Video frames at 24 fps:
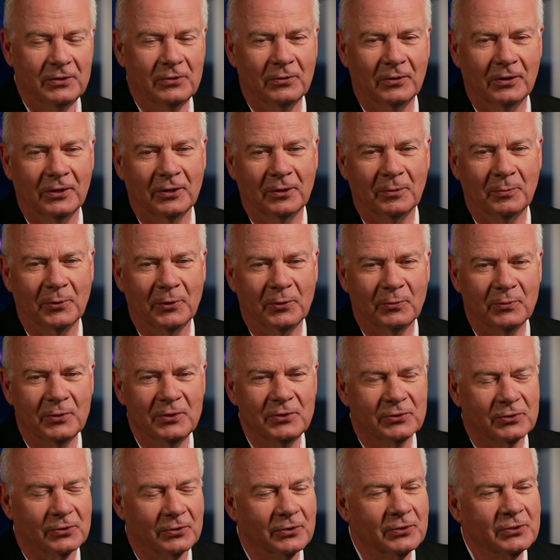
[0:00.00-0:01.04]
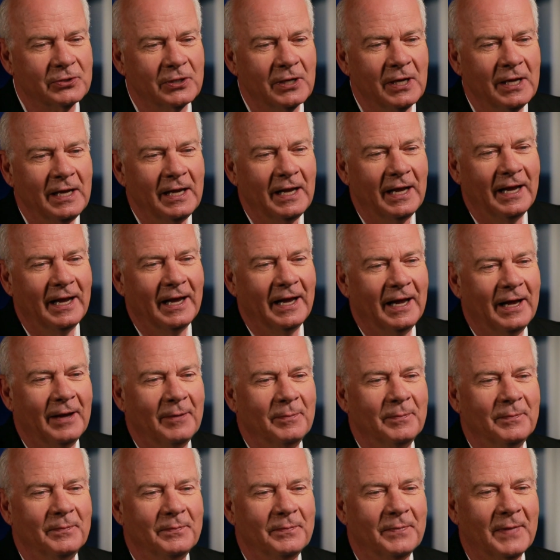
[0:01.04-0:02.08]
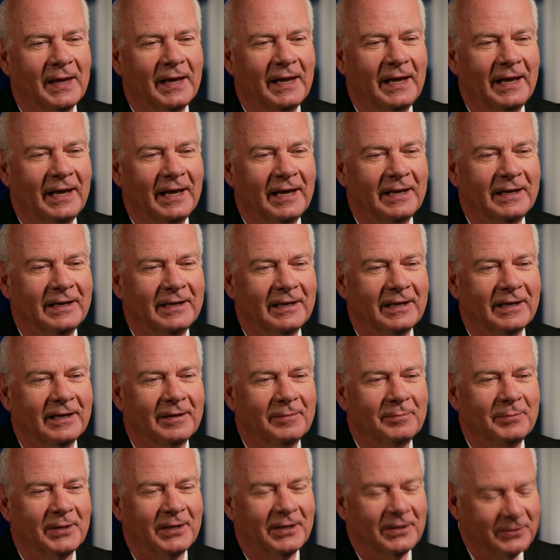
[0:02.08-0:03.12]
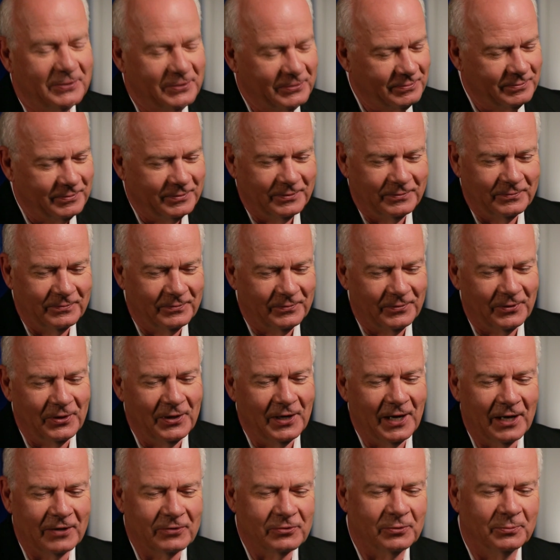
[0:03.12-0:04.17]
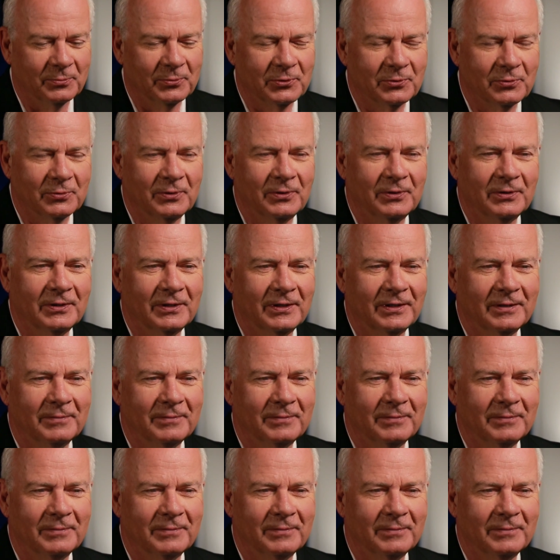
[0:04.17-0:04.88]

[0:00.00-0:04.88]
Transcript: do a little bit of research. Um, and, uh, but it's oh, very natural between, no,